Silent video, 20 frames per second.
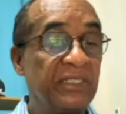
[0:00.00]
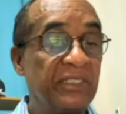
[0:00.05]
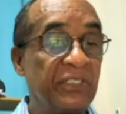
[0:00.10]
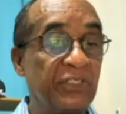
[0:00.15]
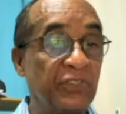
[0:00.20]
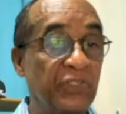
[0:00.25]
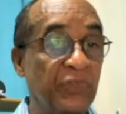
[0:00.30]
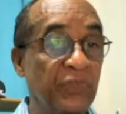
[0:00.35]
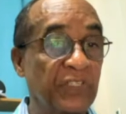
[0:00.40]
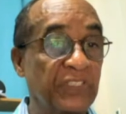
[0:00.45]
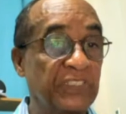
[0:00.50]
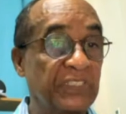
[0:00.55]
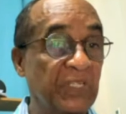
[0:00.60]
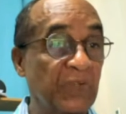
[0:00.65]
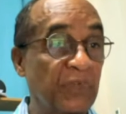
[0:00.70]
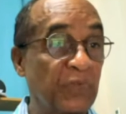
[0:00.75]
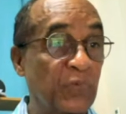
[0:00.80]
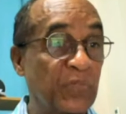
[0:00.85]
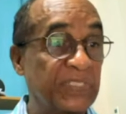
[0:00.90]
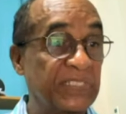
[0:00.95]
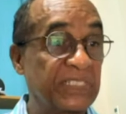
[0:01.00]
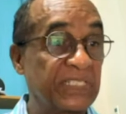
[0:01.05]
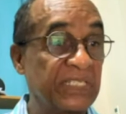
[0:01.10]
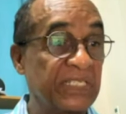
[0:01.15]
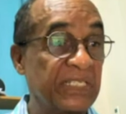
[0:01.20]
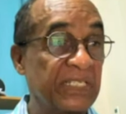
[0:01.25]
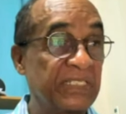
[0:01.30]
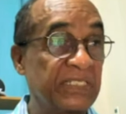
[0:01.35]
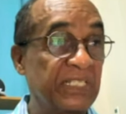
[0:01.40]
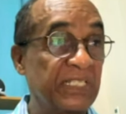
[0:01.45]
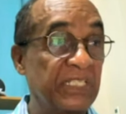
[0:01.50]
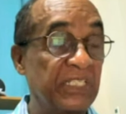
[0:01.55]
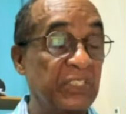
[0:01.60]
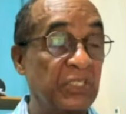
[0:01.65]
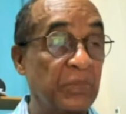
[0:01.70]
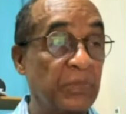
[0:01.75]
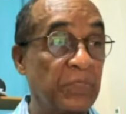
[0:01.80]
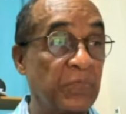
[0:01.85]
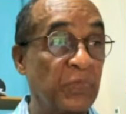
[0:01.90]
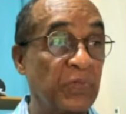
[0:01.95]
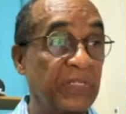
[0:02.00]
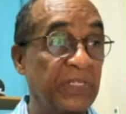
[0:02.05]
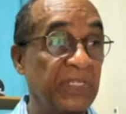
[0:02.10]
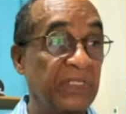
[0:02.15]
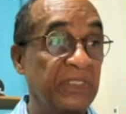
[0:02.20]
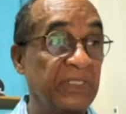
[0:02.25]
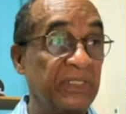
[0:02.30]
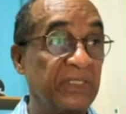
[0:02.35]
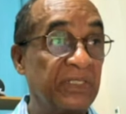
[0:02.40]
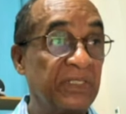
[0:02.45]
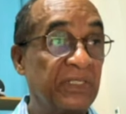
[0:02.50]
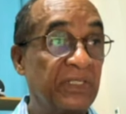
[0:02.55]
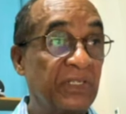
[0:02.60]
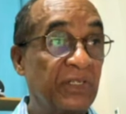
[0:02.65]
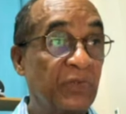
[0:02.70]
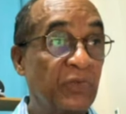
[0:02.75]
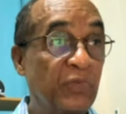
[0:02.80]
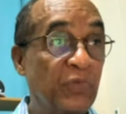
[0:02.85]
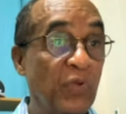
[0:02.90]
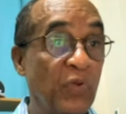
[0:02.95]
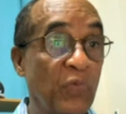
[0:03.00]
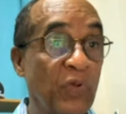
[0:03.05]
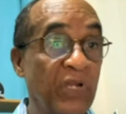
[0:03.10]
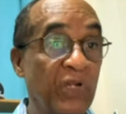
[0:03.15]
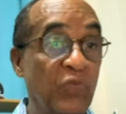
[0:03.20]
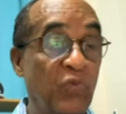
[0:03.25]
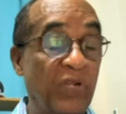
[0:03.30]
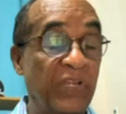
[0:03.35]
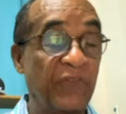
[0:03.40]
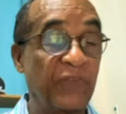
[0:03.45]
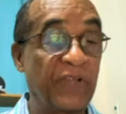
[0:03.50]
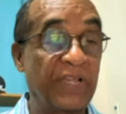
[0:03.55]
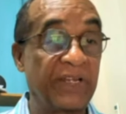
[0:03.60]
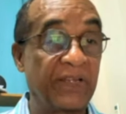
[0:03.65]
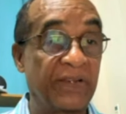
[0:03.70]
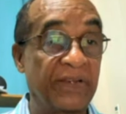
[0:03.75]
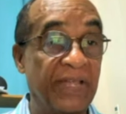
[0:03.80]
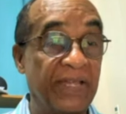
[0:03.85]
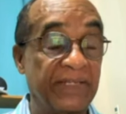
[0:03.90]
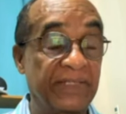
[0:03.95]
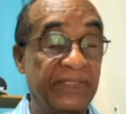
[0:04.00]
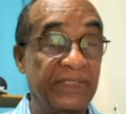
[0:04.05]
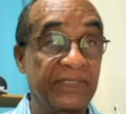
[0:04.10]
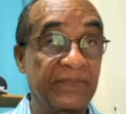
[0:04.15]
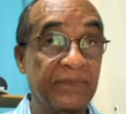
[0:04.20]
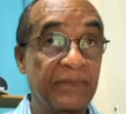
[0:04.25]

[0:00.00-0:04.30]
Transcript: the University of the West Indies to determine whether we were well qualified or not.